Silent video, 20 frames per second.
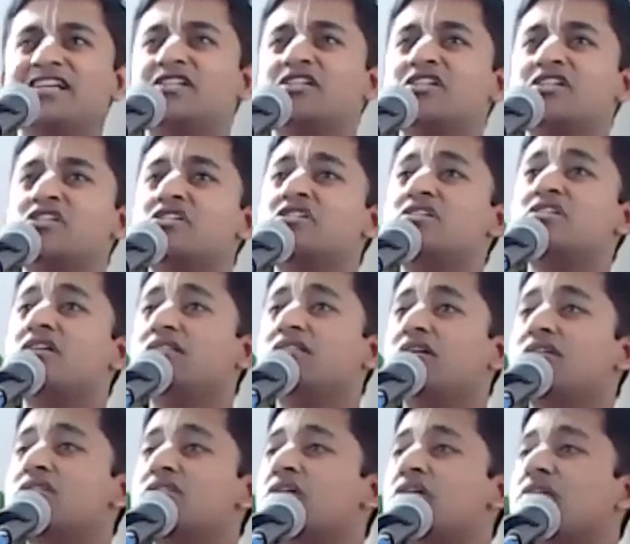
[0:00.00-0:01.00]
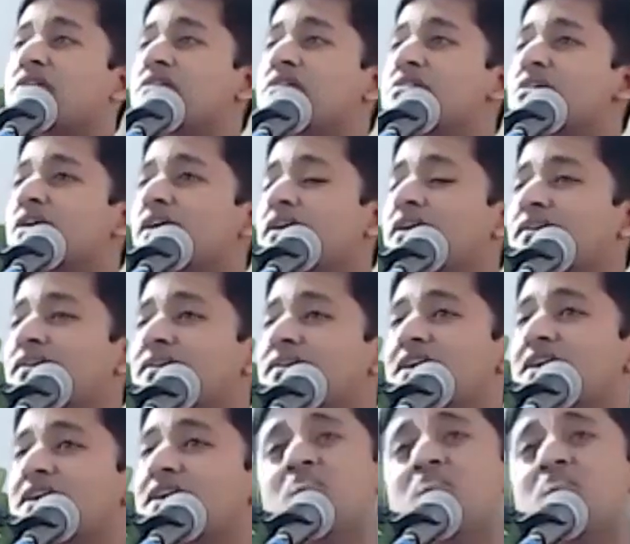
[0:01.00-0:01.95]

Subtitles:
Krishna darshana jar.